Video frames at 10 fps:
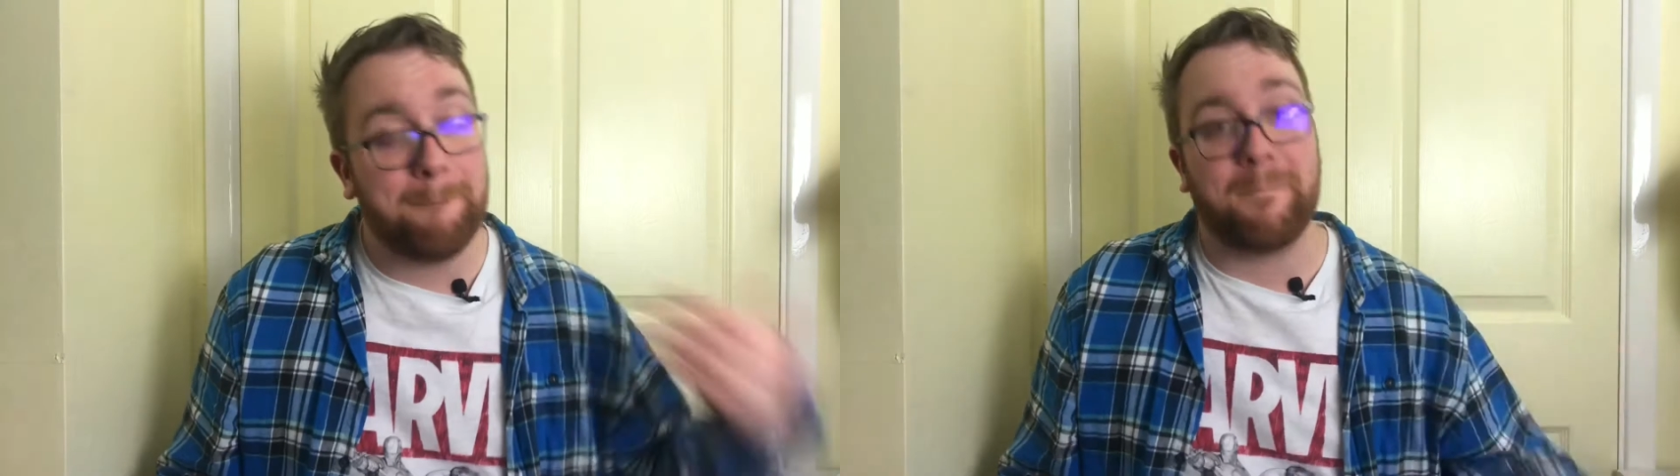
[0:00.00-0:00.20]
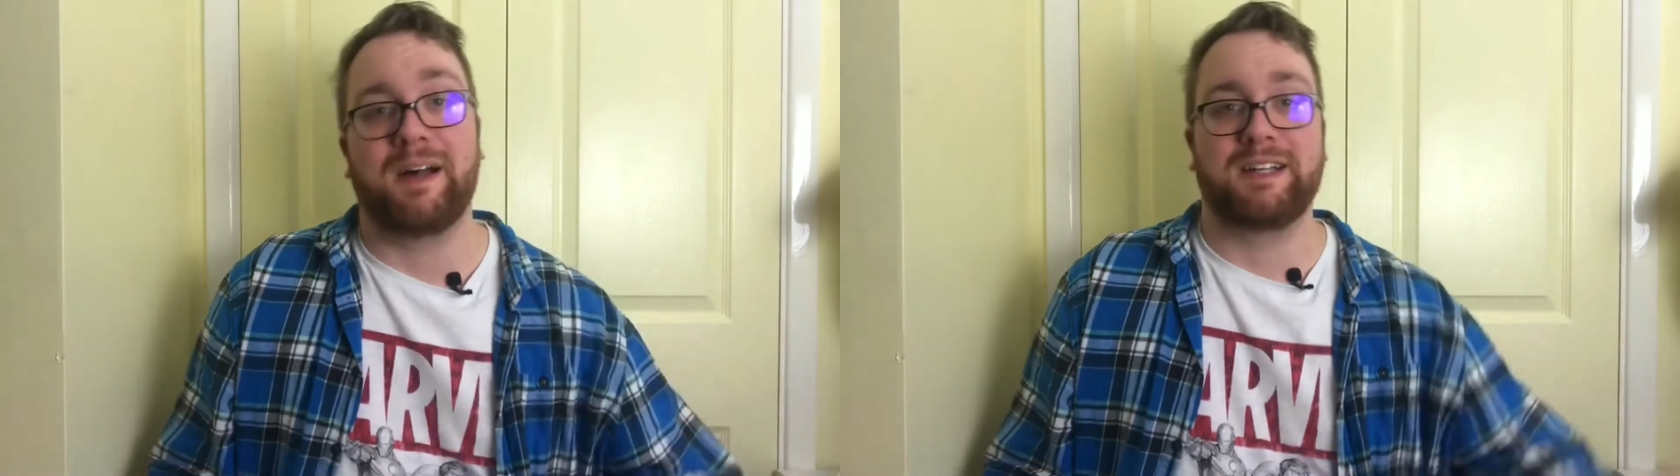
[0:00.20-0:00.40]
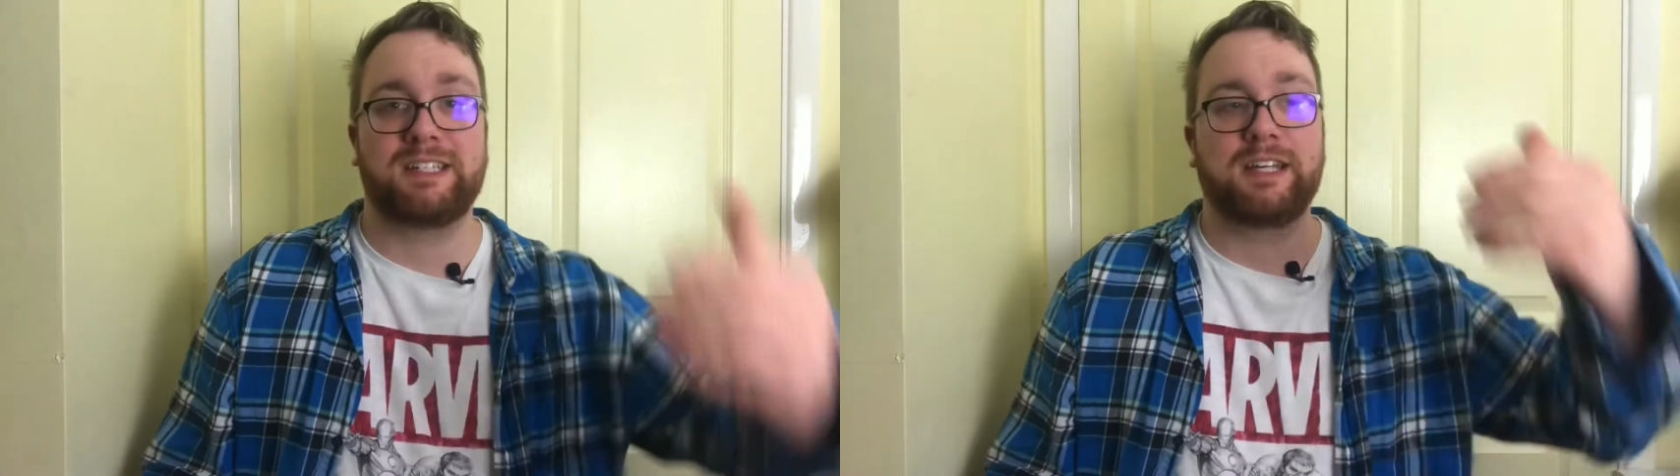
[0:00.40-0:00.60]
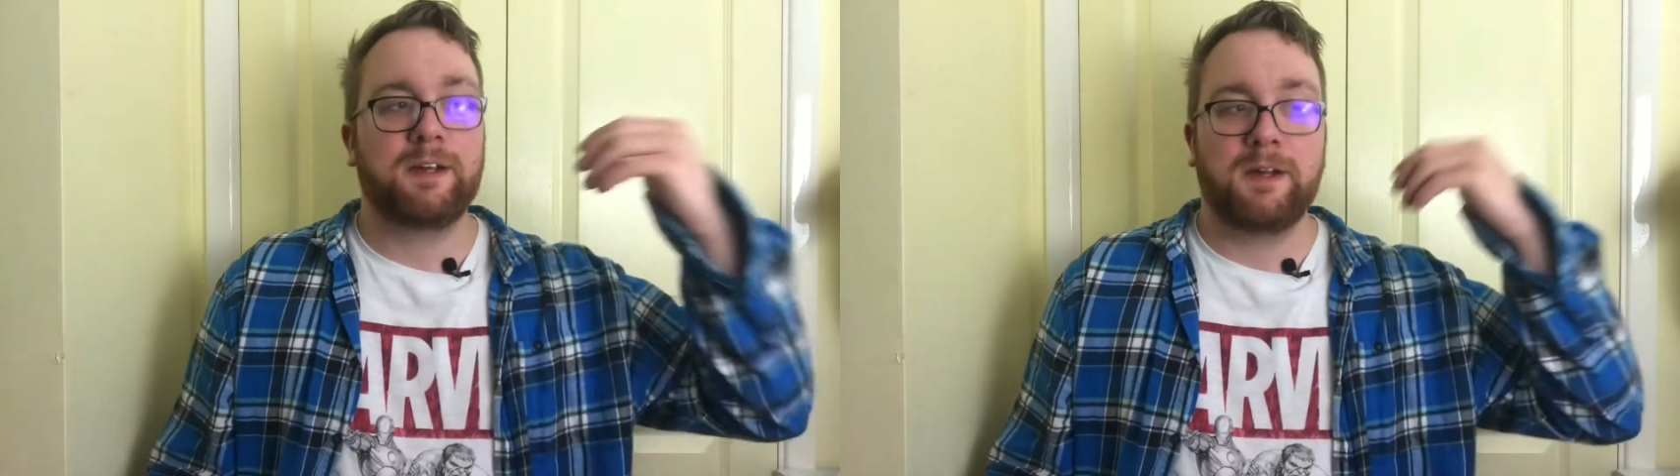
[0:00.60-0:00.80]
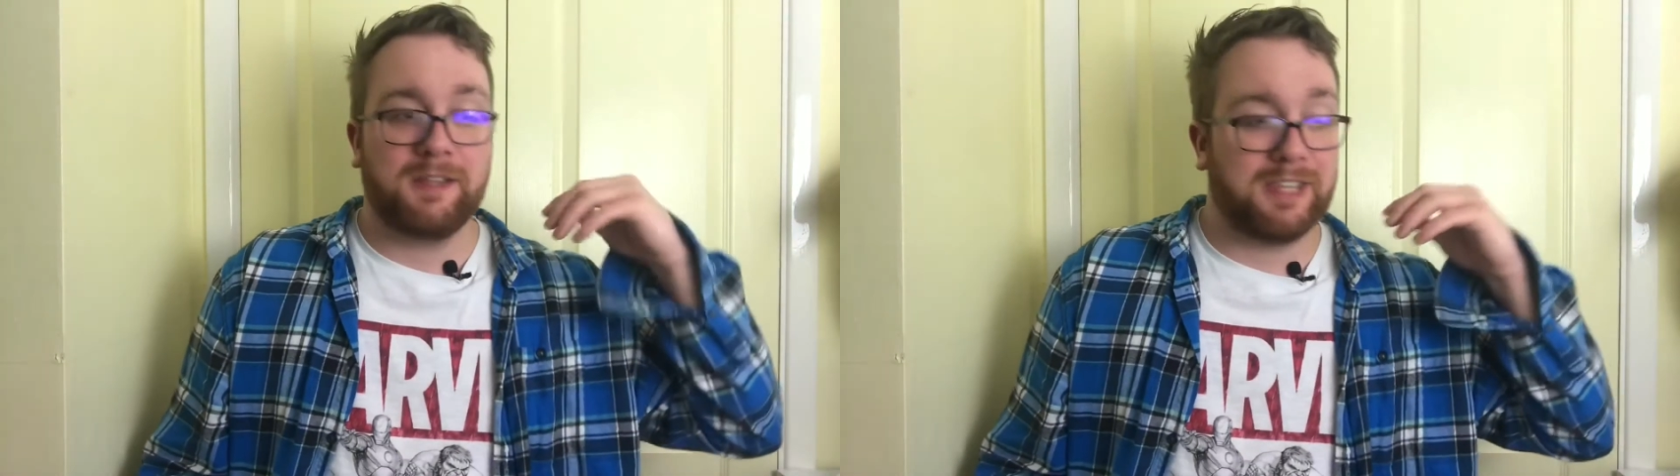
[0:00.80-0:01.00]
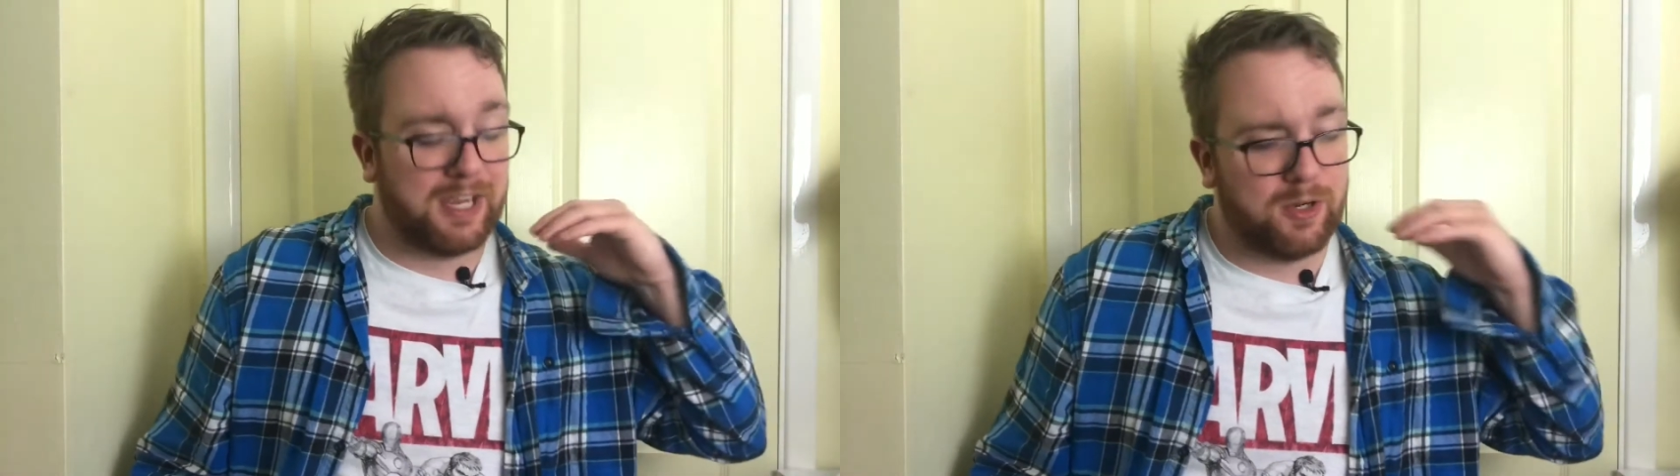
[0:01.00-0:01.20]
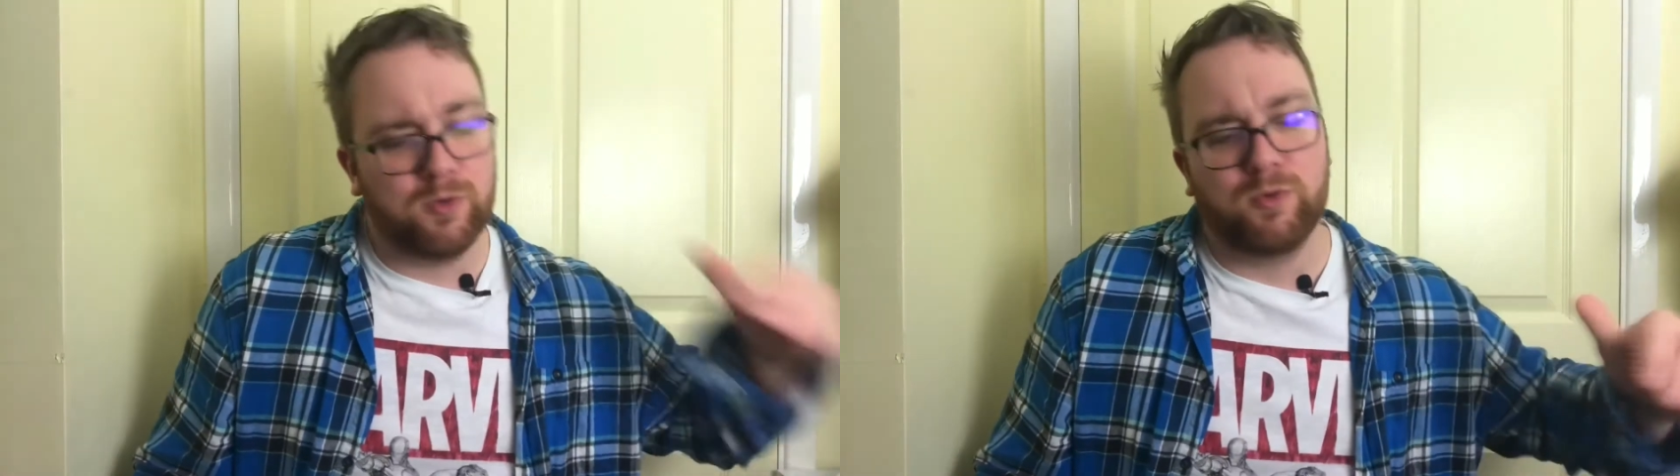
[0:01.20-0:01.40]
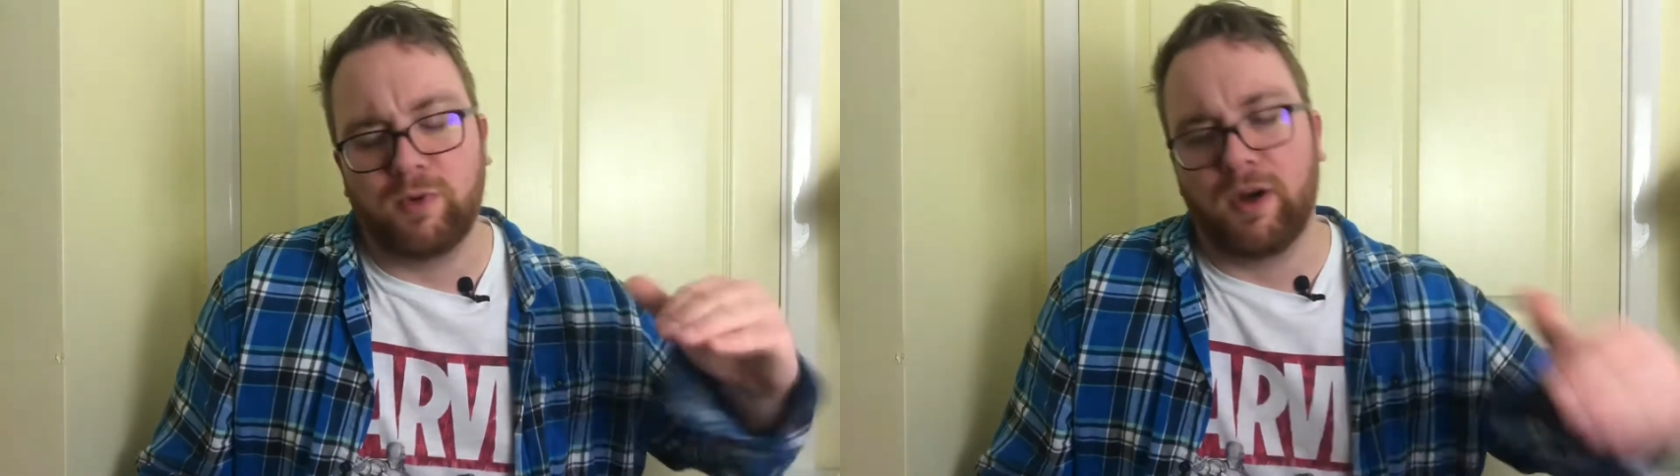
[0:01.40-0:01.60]
but they
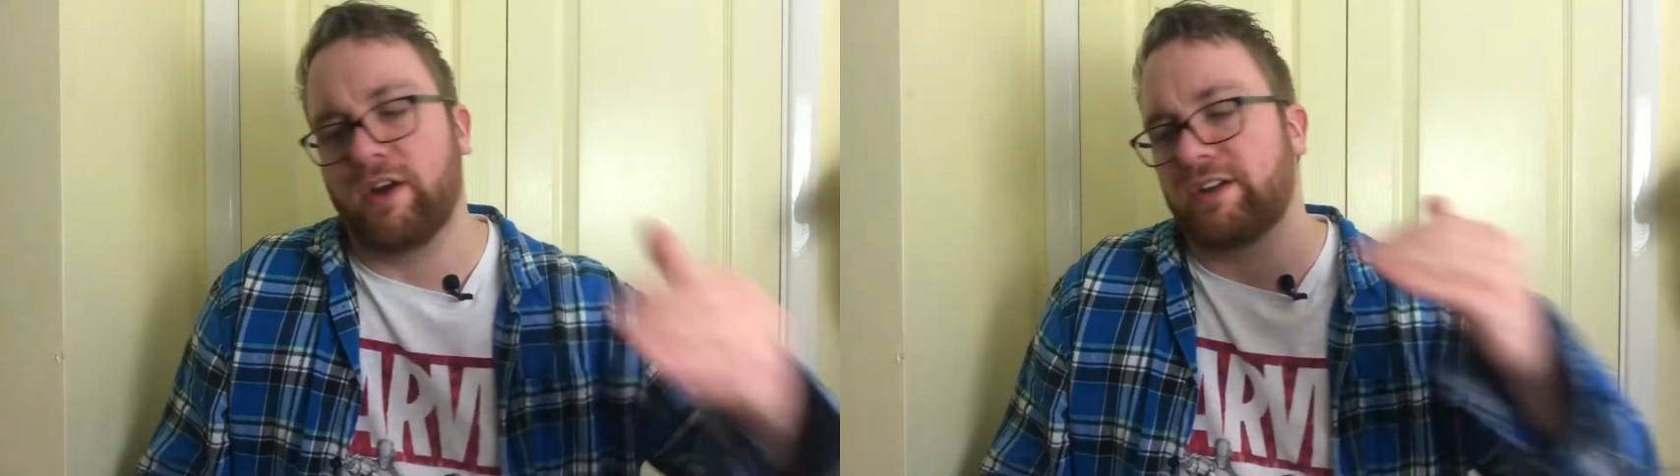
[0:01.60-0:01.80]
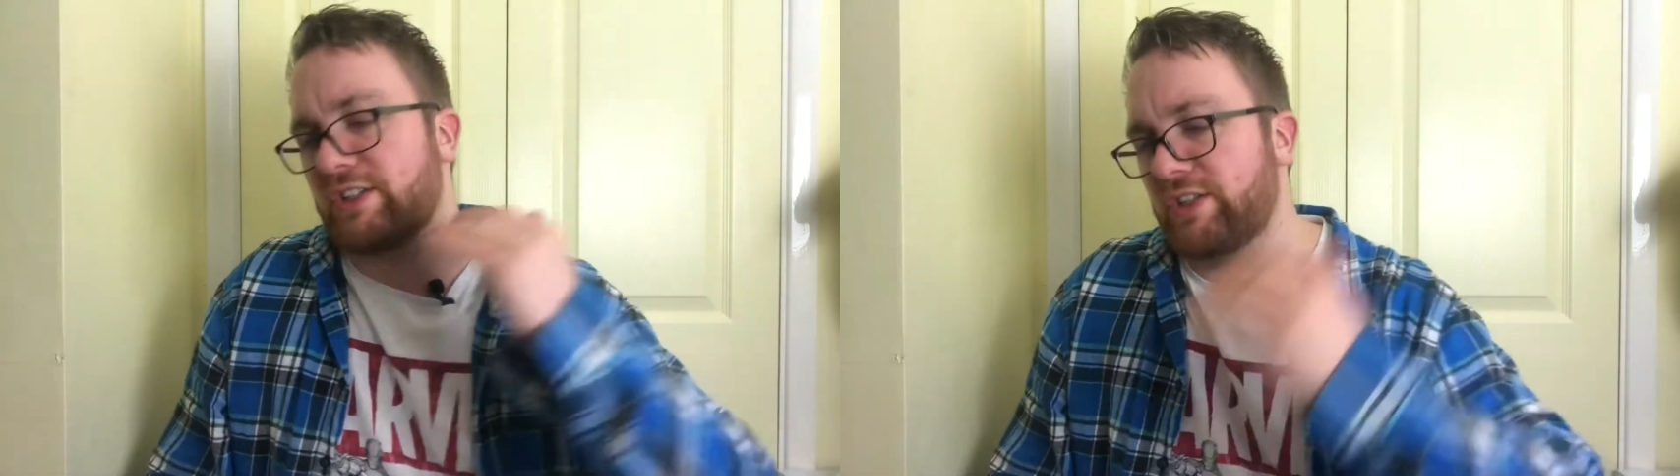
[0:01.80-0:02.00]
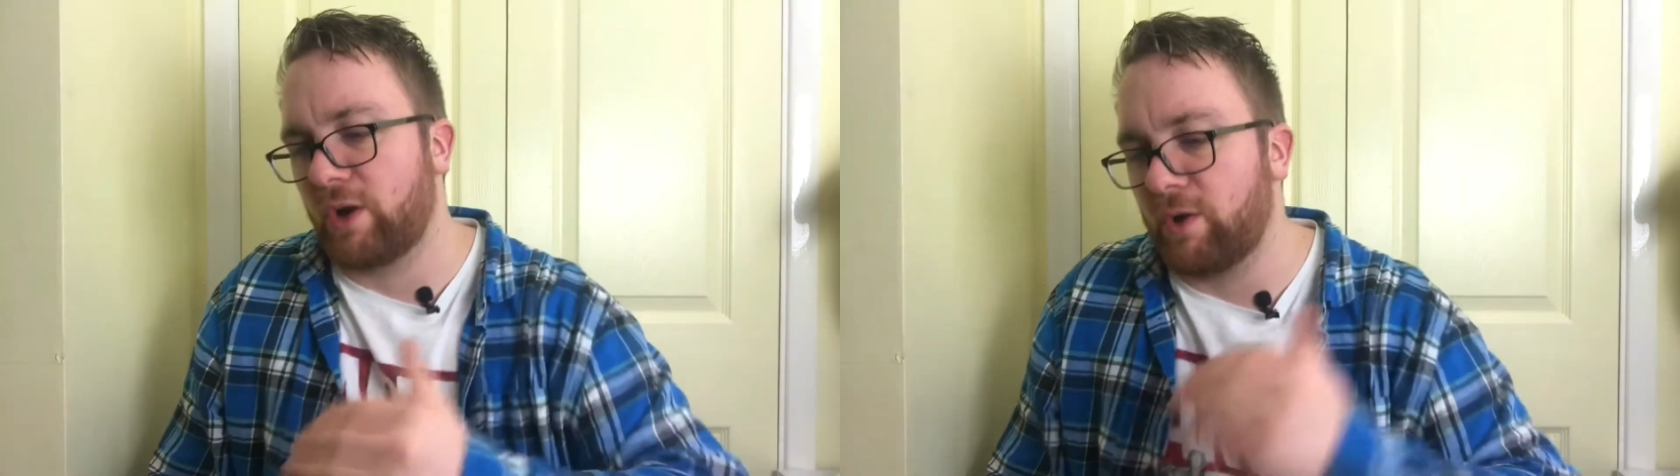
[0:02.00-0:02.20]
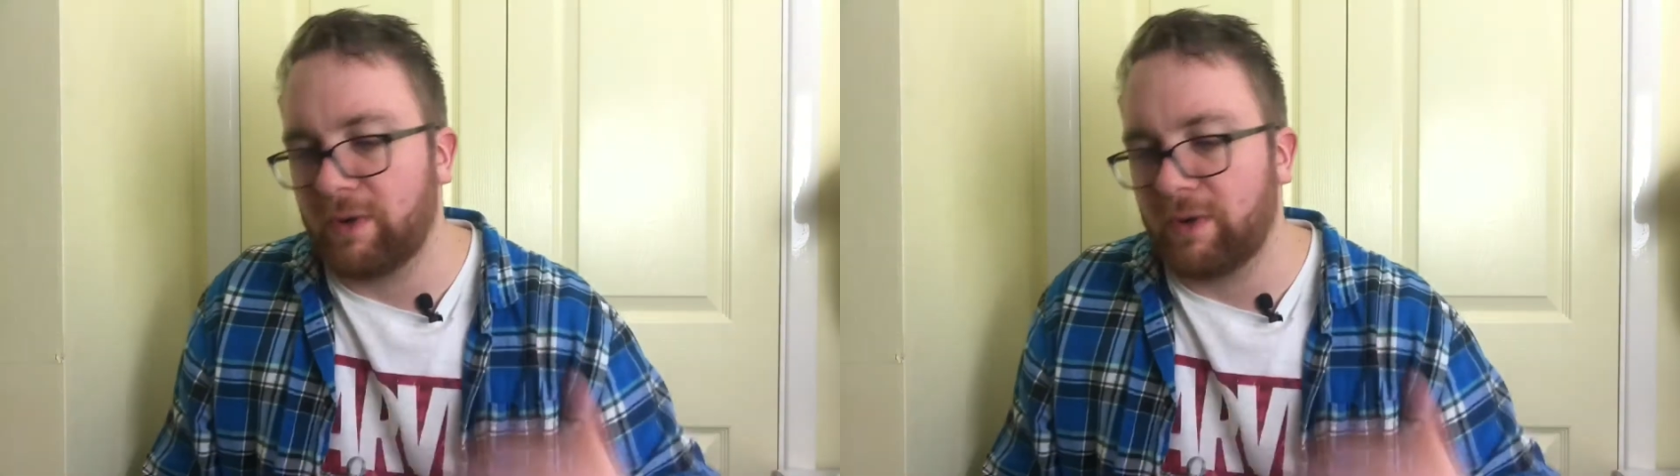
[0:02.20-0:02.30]
all work so